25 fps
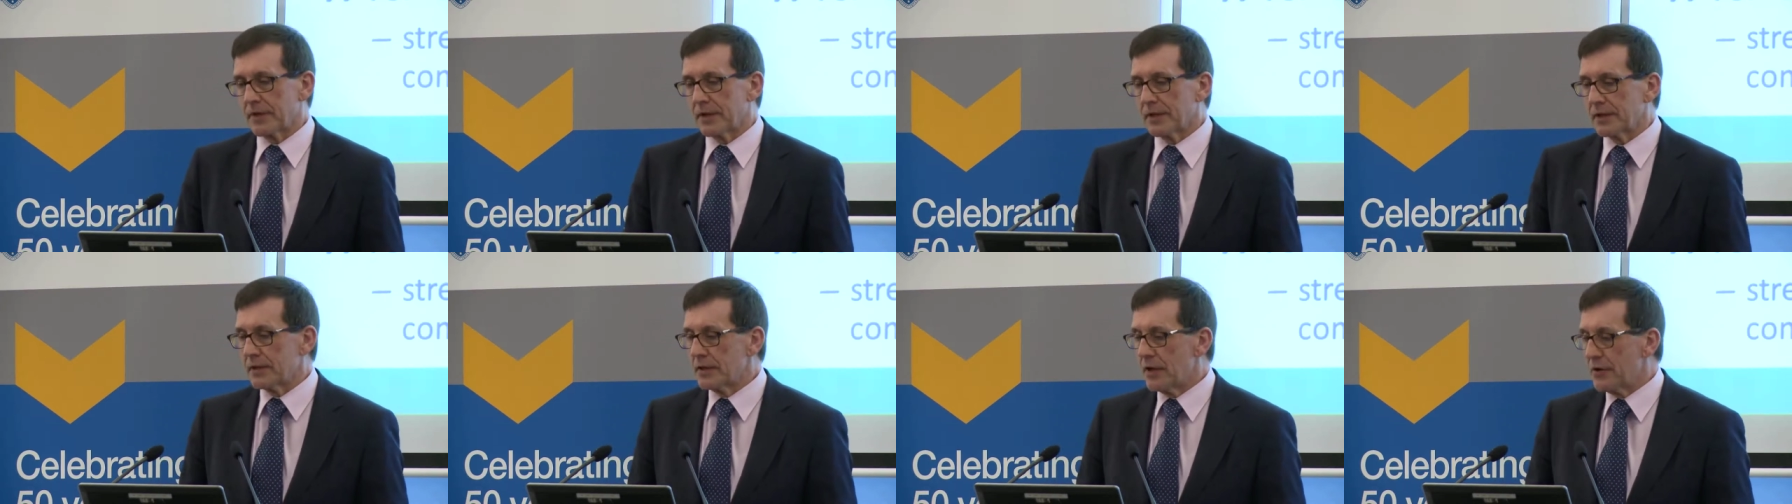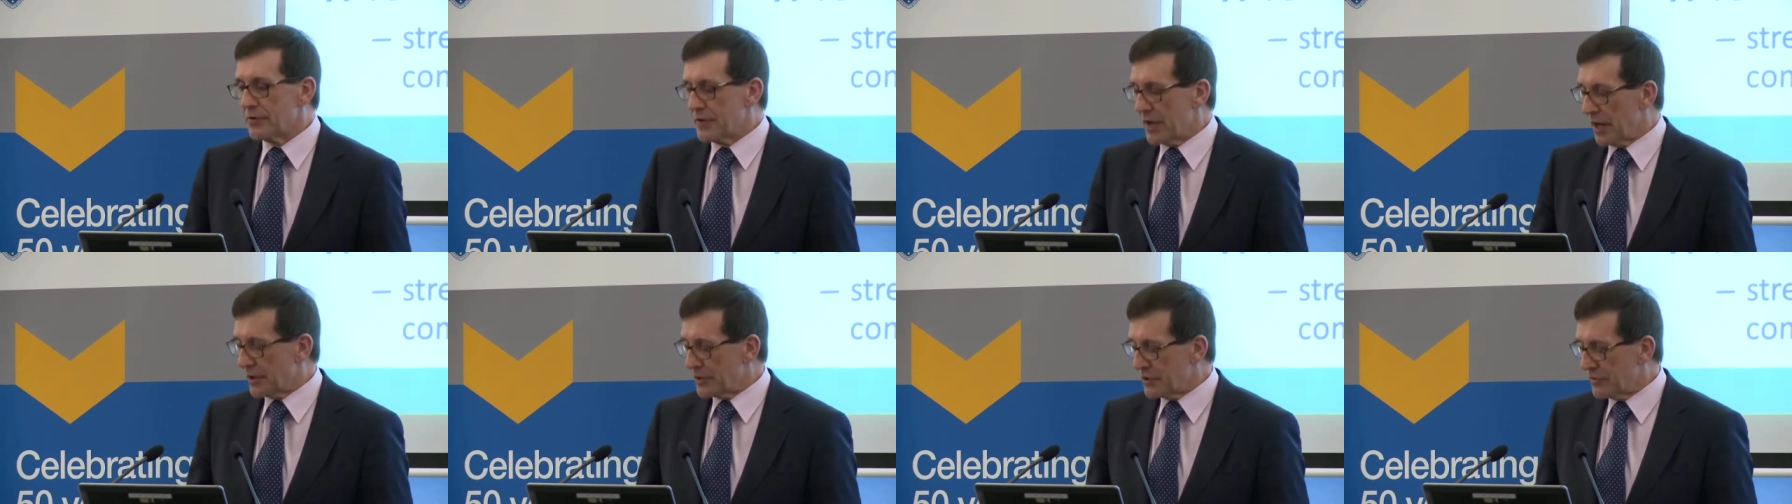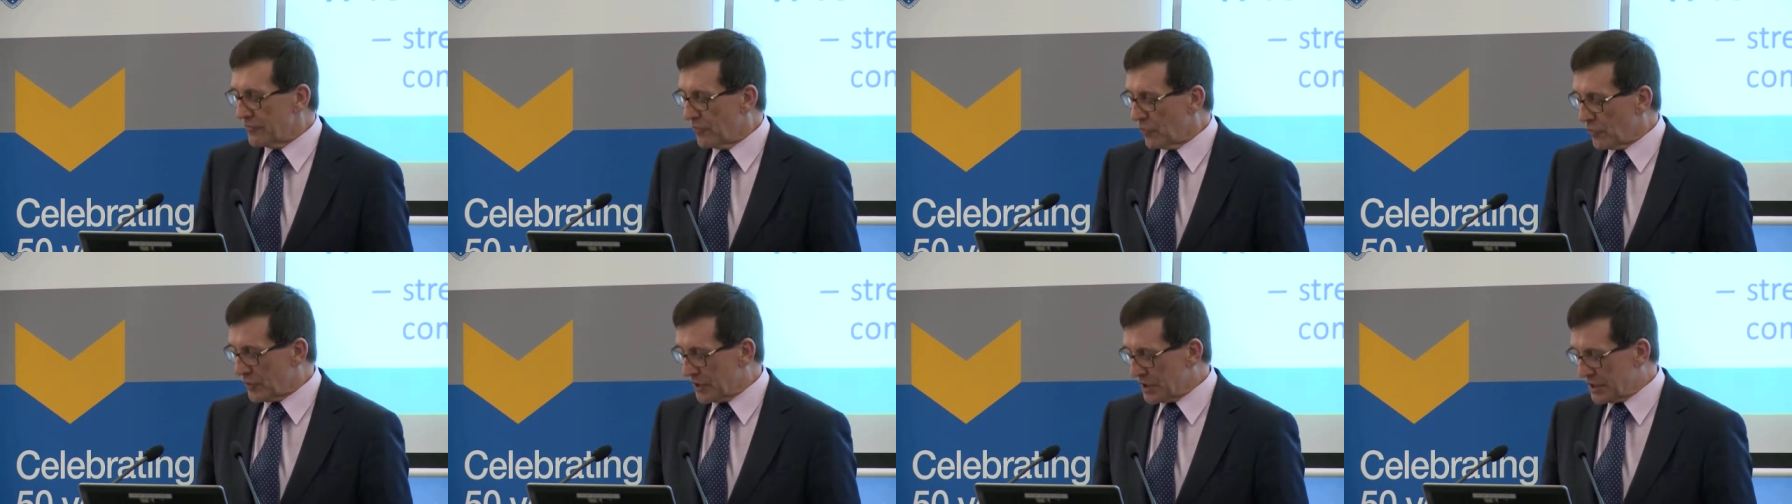No doubt
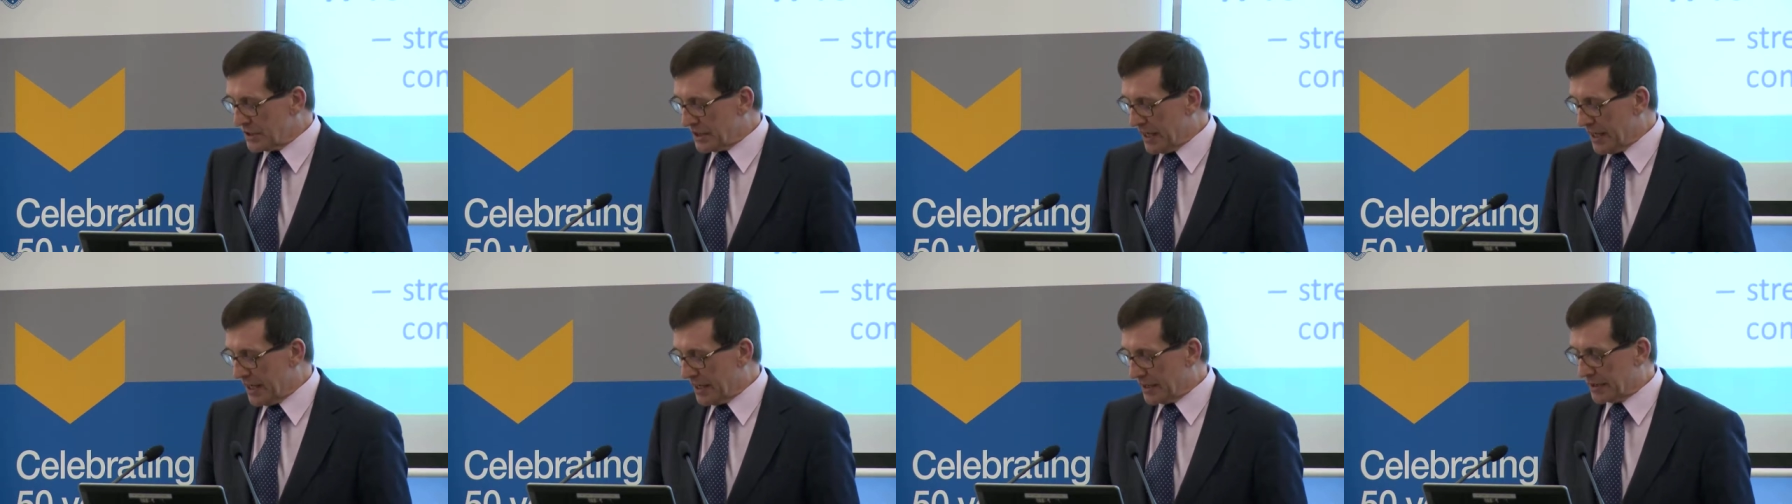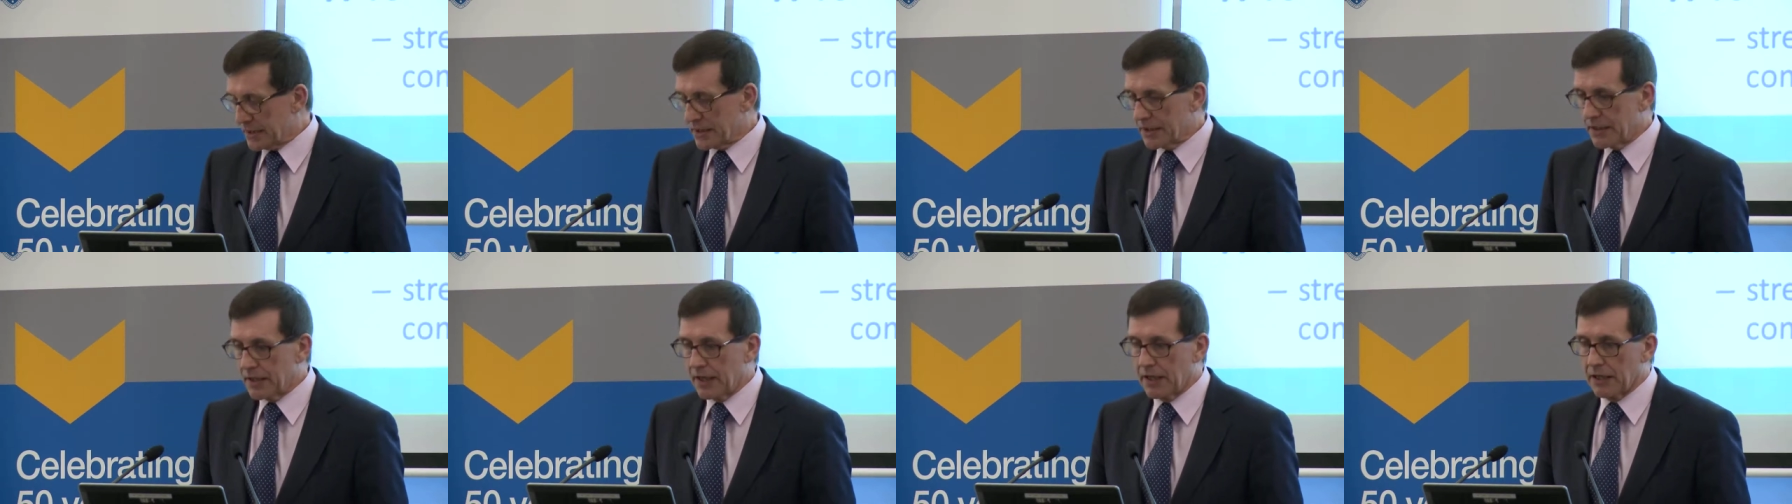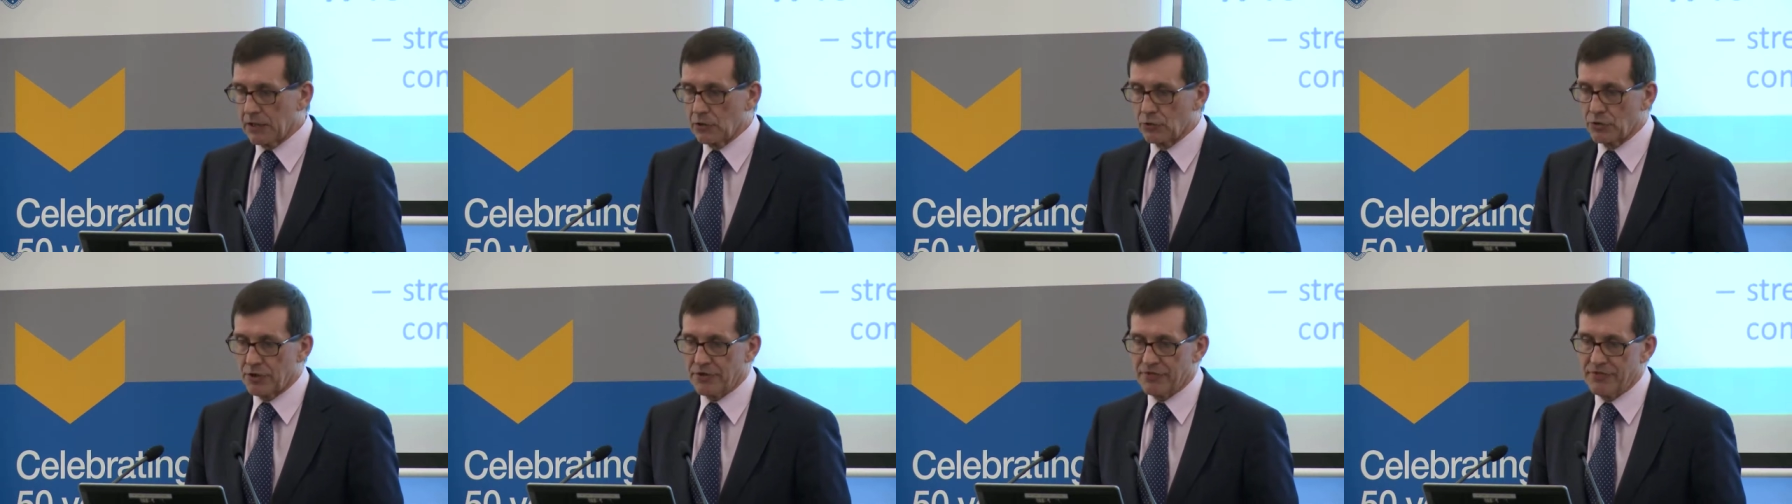you've already taken a
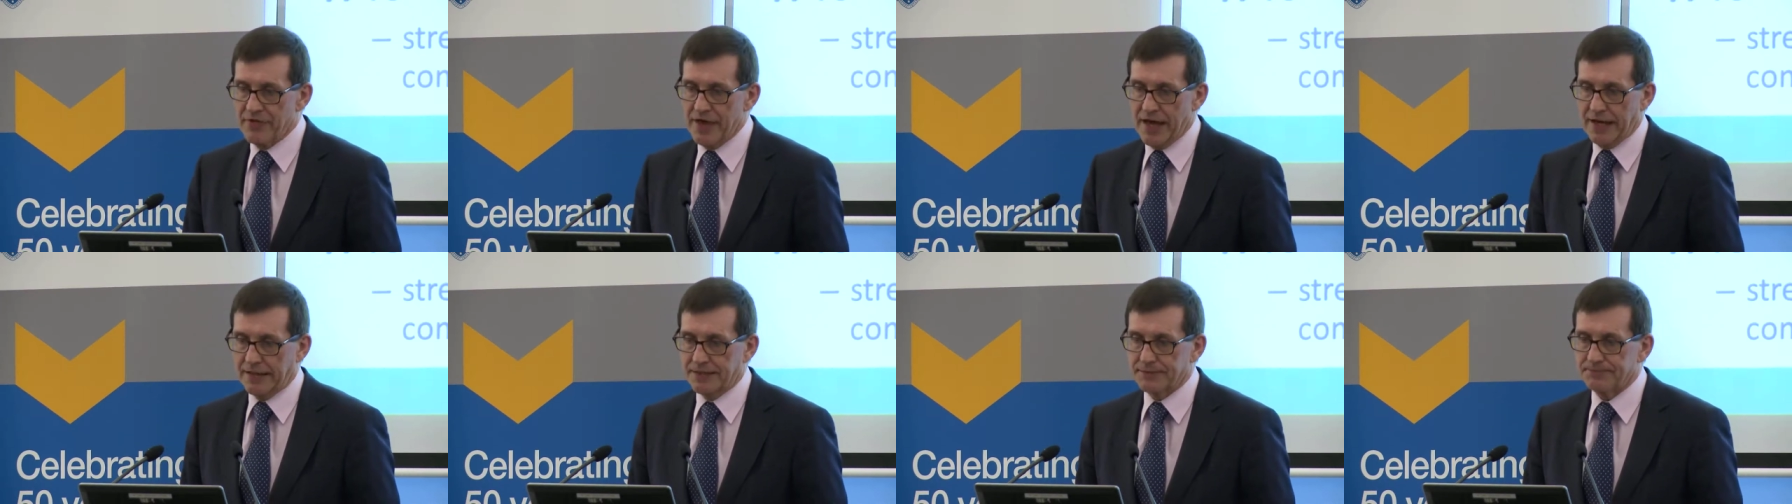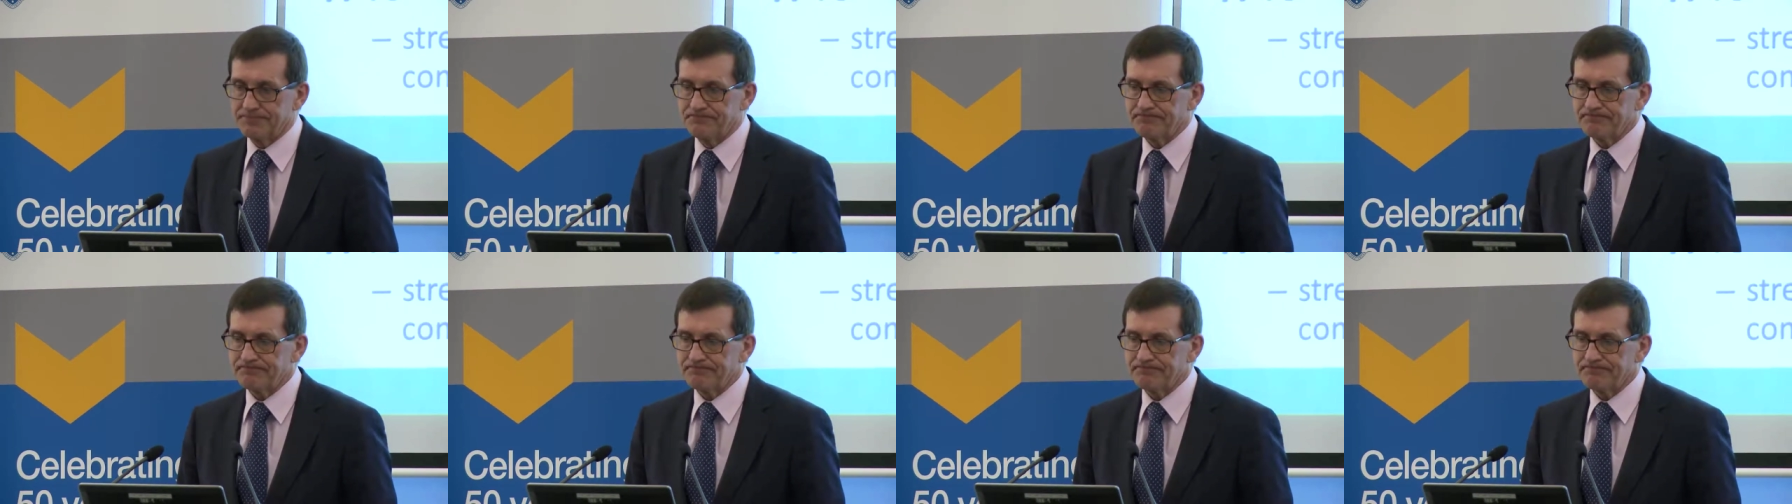look at that.